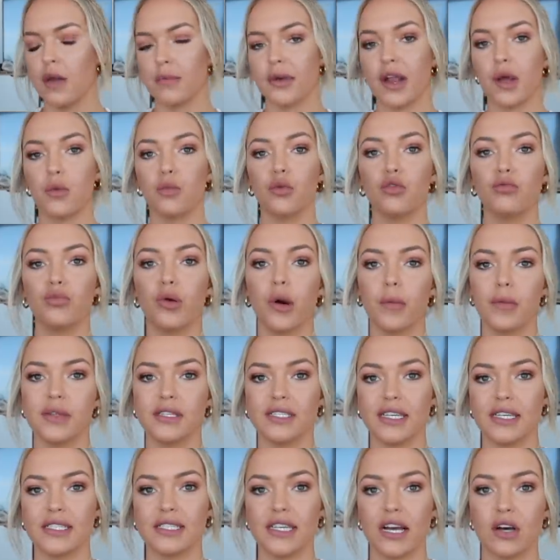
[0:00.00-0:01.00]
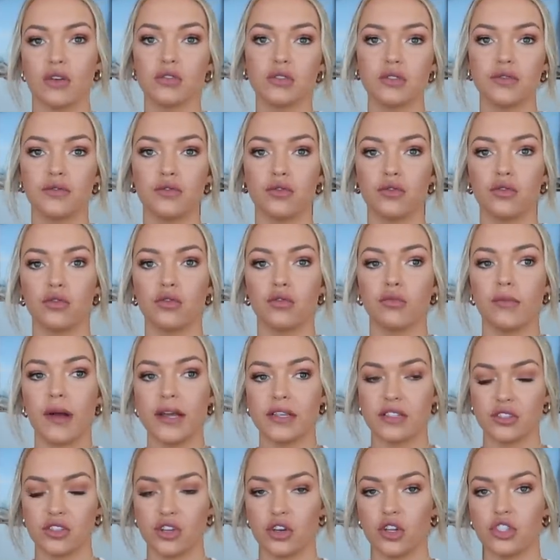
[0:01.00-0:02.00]
but I will pop the details for
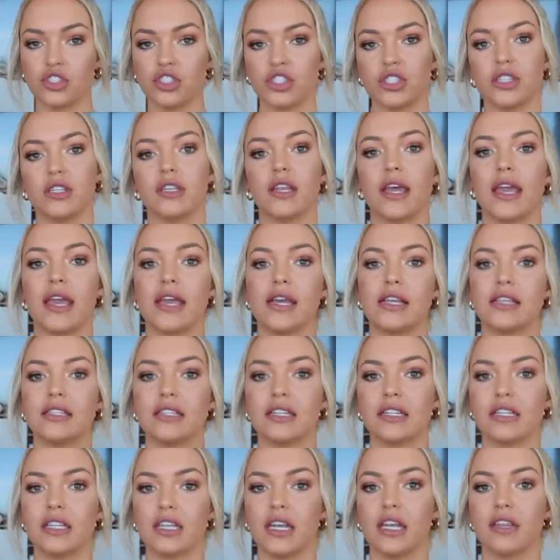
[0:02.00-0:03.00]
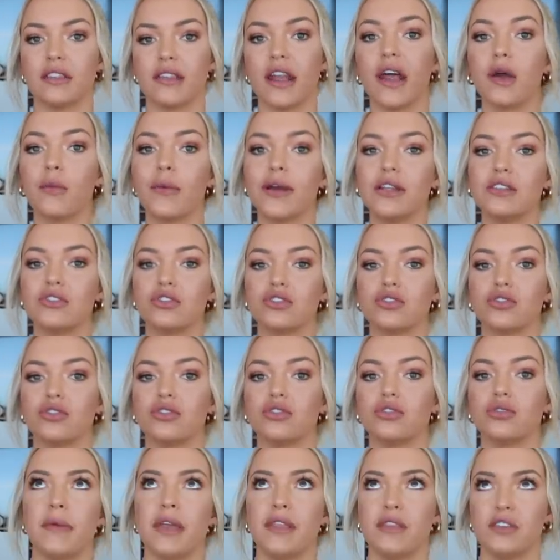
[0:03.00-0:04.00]
my surgeon and the clinic that I went
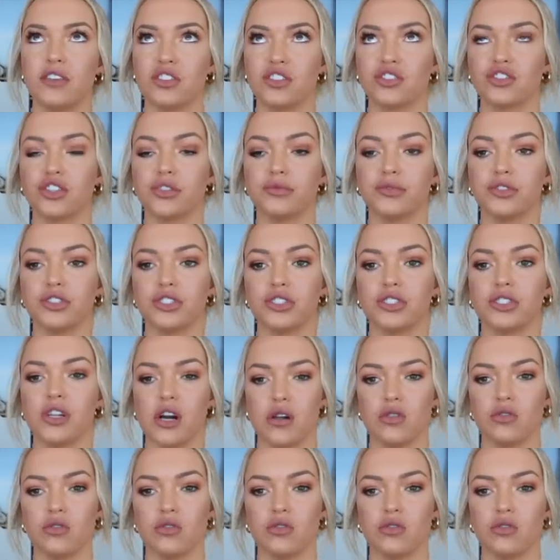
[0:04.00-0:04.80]
to in the description.